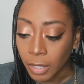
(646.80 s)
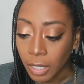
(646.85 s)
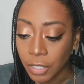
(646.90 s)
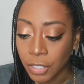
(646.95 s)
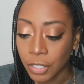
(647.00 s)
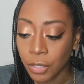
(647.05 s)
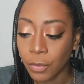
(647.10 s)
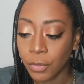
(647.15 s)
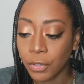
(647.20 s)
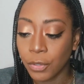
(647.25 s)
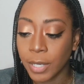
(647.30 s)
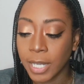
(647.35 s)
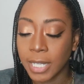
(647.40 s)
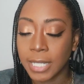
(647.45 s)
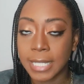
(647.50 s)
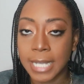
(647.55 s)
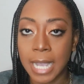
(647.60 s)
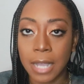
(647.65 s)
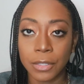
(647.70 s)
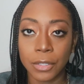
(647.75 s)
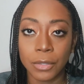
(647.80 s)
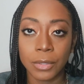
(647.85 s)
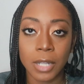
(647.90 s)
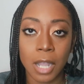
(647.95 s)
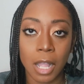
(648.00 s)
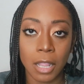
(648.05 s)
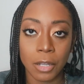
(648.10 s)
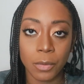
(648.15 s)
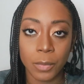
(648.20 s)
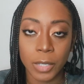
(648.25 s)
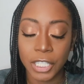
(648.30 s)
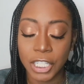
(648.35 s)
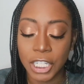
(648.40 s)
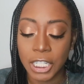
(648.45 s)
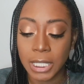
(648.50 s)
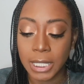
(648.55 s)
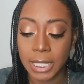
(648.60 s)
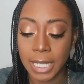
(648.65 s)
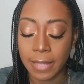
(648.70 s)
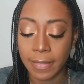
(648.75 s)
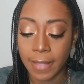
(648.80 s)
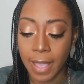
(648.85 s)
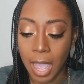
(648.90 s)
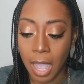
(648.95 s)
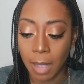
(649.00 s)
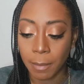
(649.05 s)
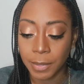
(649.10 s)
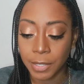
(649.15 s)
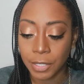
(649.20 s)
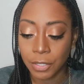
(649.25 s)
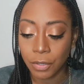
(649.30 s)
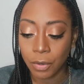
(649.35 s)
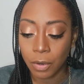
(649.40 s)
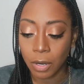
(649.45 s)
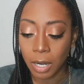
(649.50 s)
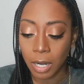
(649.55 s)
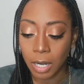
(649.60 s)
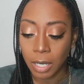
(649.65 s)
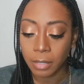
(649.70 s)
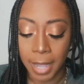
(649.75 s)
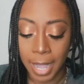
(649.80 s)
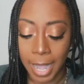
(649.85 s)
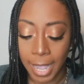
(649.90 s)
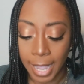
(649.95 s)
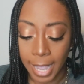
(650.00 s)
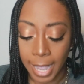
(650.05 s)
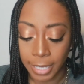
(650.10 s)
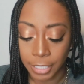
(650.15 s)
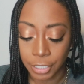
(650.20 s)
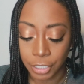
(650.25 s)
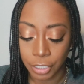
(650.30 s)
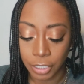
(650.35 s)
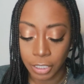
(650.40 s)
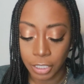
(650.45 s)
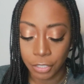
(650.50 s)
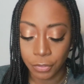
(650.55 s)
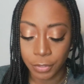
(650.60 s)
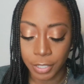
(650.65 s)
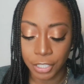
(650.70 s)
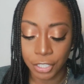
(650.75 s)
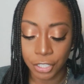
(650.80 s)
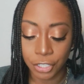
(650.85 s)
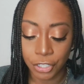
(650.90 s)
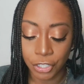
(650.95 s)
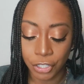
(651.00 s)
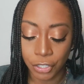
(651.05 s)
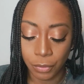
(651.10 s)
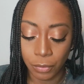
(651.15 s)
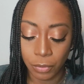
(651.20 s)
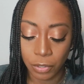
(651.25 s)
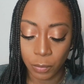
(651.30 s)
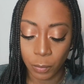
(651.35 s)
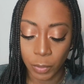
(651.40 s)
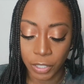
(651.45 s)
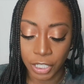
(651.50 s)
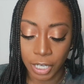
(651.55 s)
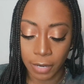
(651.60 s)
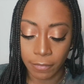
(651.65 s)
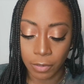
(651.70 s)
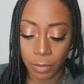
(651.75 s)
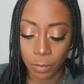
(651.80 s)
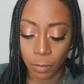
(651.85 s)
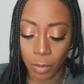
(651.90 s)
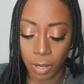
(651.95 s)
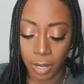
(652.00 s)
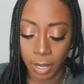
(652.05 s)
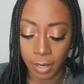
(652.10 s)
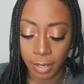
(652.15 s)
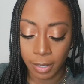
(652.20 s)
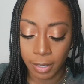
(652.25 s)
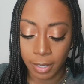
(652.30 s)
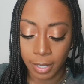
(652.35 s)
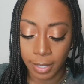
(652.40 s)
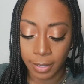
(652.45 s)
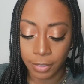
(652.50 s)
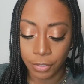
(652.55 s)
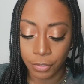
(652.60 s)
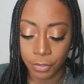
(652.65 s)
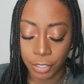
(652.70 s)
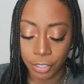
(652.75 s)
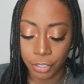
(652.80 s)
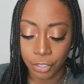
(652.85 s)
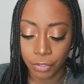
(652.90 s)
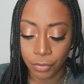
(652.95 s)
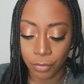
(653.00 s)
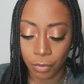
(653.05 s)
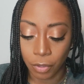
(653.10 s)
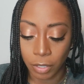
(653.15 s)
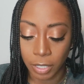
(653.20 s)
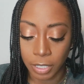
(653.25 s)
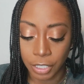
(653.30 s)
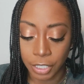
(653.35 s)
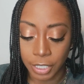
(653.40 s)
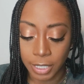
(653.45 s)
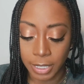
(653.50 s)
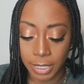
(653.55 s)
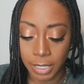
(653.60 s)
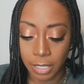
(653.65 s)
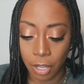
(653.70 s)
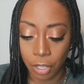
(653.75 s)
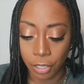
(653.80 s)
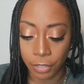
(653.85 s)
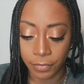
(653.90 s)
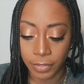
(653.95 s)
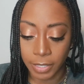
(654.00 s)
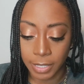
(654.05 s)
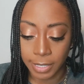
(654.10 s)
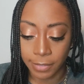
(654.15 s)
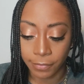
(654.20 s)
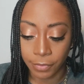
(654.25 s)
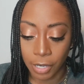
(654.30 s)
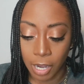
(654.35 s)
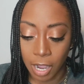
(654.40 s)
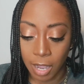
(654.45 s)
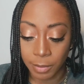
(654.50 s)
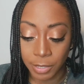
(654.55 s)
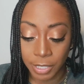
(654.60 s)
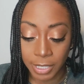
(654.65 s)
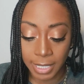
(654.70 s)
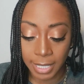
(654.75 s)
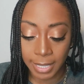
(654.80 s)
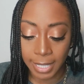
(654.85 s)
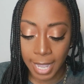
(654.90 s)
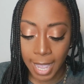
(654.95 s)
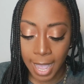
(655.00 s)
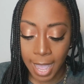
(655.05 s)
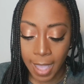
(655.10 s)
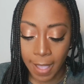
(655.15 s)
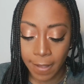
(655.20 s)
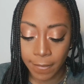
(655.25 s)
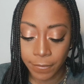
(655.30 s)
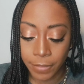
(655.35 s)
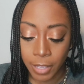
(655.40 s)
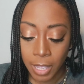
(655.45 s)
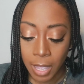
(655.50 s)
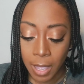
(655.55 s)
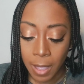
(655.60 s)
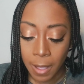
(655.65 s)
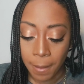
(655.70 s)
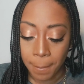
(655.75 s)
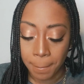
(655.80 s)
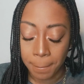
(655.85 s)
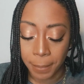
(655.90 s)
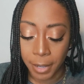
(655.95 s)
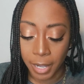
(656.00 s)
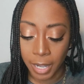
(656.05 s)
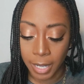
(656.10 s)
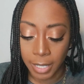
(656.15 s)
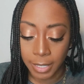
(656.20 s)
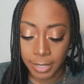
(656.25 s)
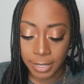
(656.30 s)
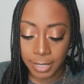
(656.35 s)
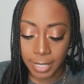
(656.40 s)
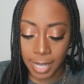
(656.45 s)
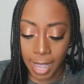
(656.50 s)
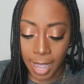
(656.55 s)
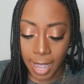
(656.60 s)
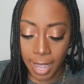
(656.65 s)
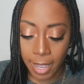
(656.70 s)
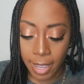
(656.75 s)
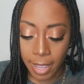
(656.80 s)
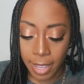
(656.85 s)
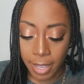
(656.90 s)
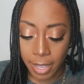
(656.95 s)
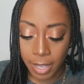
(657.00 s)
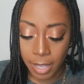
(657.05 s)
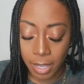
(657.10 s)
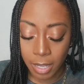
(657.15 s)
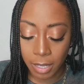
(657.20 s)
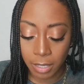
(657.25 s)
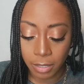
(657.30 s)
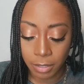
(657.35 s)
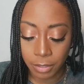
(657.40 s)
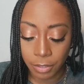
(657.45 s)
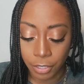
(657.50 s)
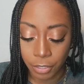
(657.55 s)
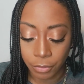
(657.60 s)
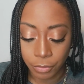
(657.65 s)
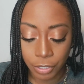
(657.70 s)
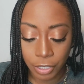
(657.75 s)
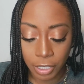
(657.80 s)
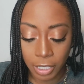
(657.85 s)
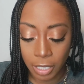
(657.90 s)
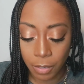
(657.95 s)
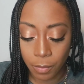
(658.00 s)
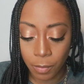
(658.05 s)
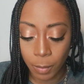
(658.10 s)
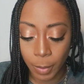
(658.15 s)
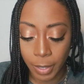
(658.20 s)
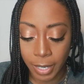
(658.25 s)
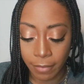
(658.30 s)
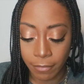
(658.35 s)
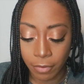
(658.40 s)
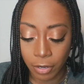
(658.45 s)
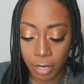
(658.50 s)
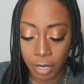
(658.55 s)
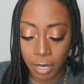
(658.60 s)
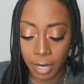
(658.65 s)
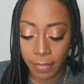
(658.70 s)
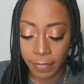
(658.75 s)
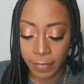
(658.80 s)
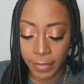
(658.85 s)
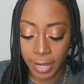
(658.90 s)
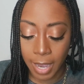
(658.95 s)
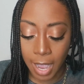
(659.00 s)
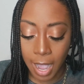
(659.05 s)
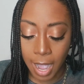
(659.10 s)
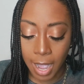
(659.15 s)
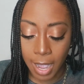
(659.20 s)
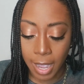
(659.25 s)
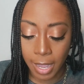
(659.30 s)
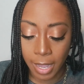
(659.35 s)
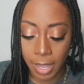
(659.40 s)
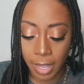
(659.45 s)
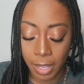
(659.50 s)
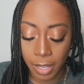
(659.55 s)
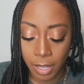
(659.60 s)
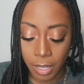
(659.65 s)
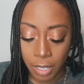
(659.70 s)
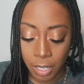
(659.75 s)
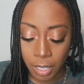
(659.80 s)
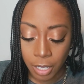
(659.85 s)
So you can download Color Widgets in the App Store. You can just choose whichever one, and you can just scroll and just see all of these different options that they have. But I, you know, just click on whatever, and then I